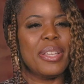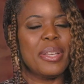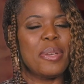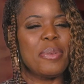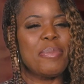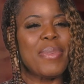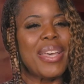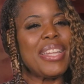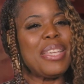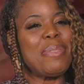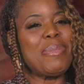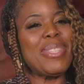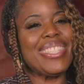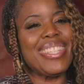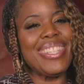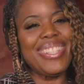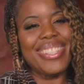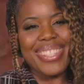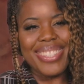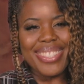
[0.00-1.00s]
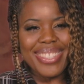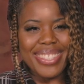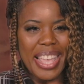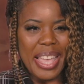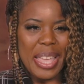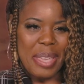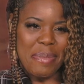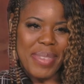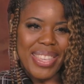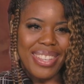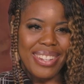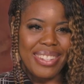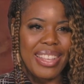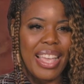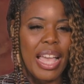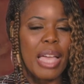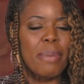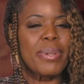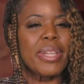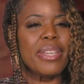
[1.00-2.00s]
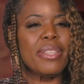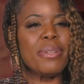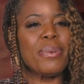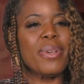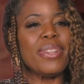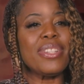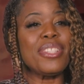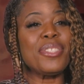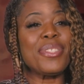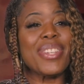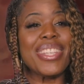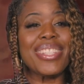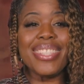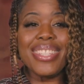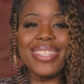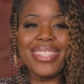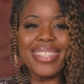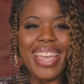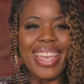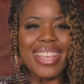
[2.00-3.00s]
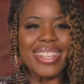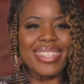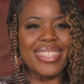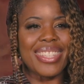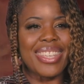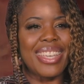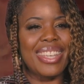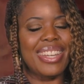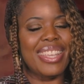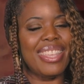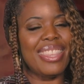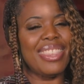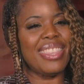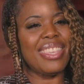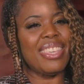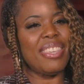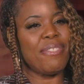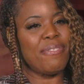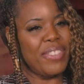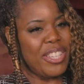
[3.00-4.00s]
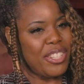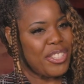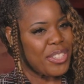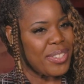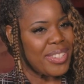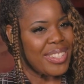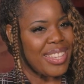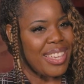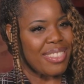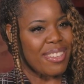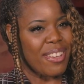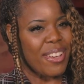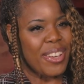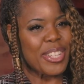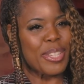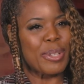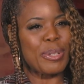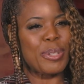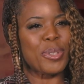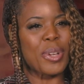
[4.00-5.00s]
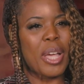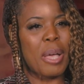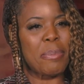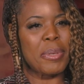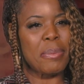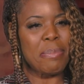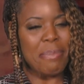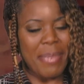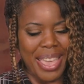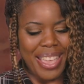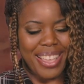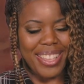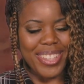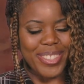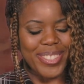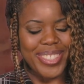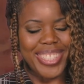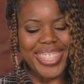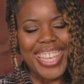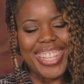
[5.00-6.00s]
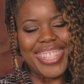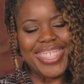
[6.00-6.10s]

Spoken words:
My name is Keishia Simon. I play the role of Tracy Jackson in the feature-length audio drama Mango, Dead